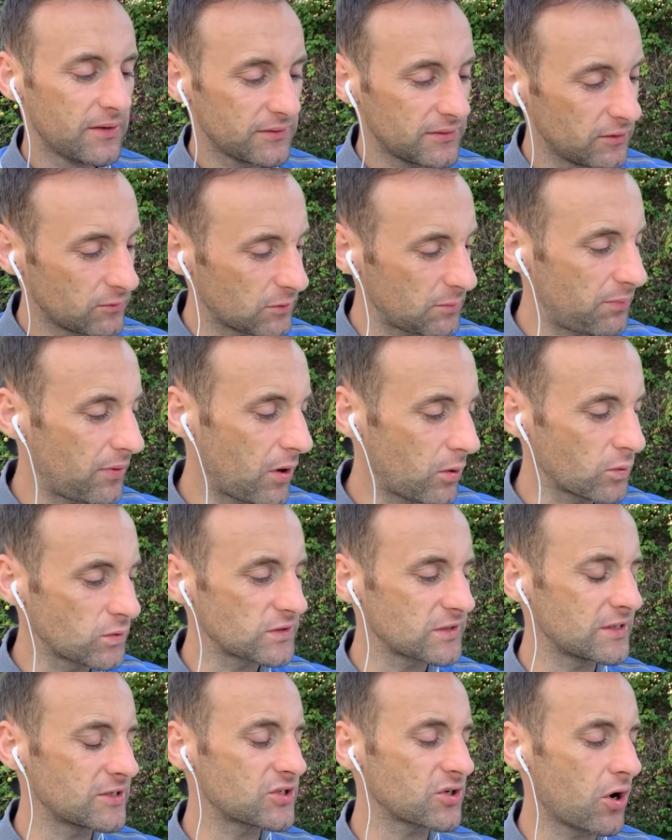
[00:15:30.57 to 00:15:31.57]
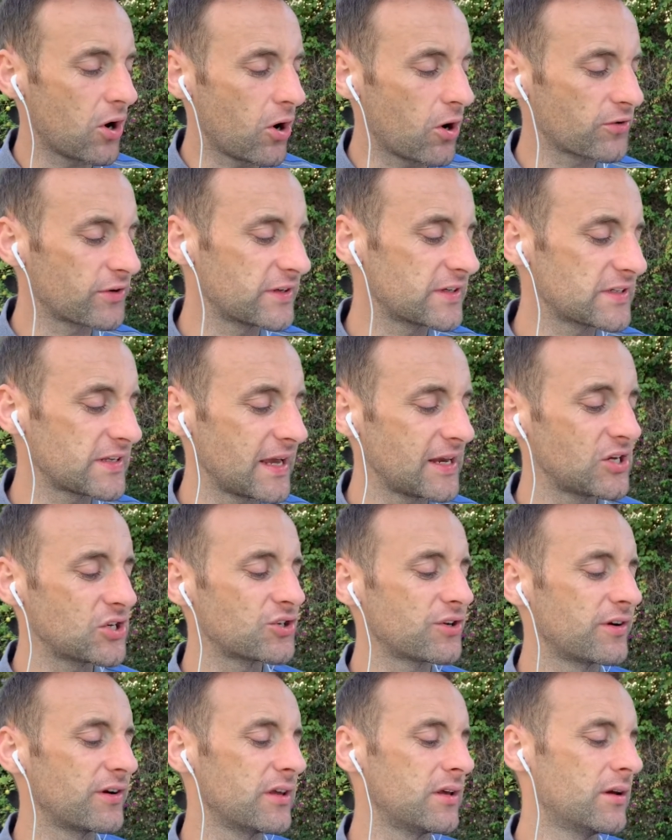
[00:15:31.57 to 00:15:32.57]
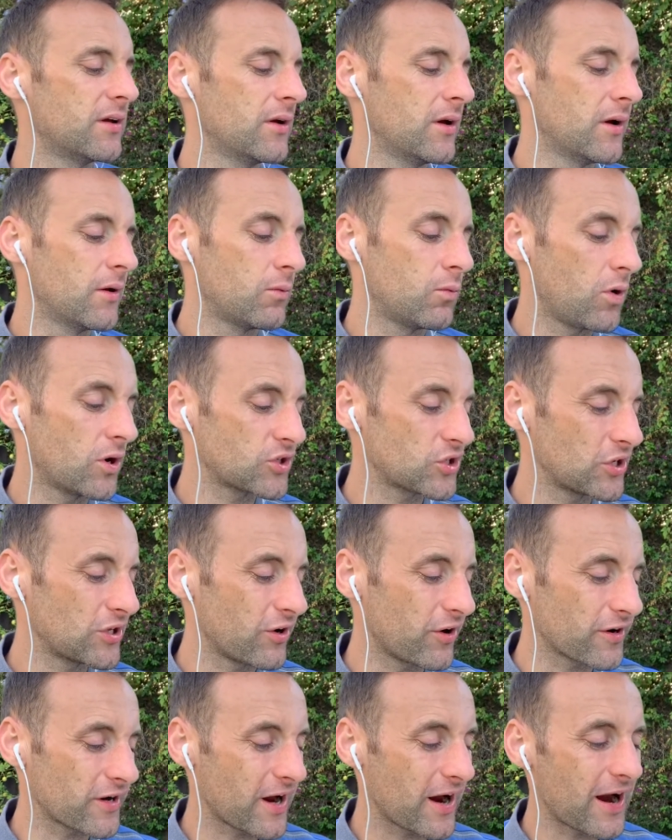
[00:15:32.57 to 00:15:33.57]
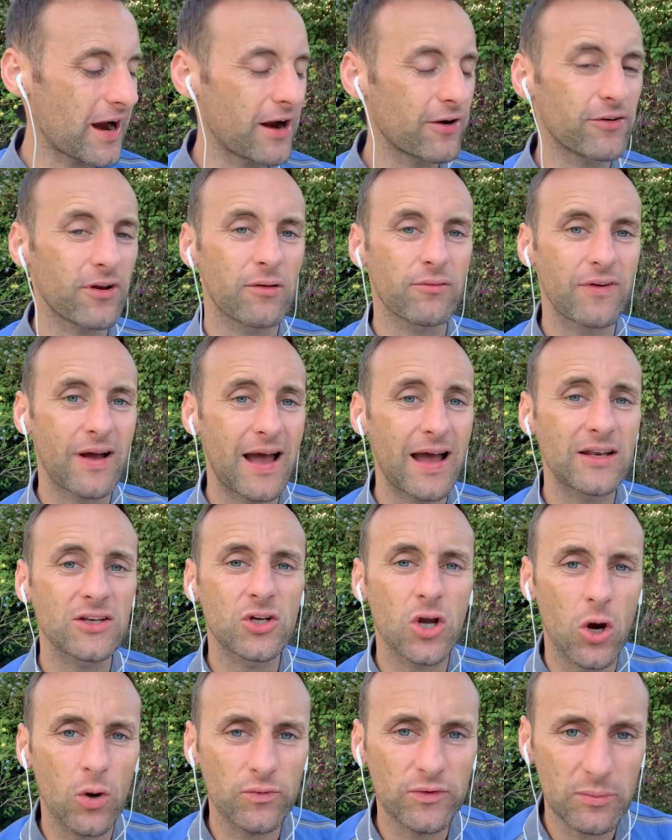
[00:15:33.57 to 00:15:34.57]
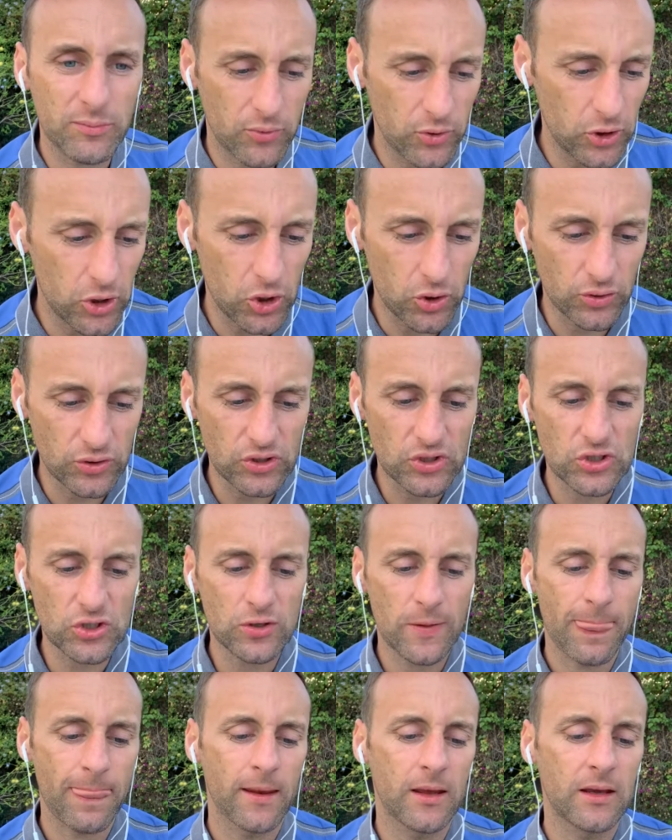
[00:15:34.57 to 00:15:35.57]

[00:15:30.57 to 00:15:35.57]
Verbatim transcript: Doing the postage, ordering stationery, washing your car or your van, going to buy lunch,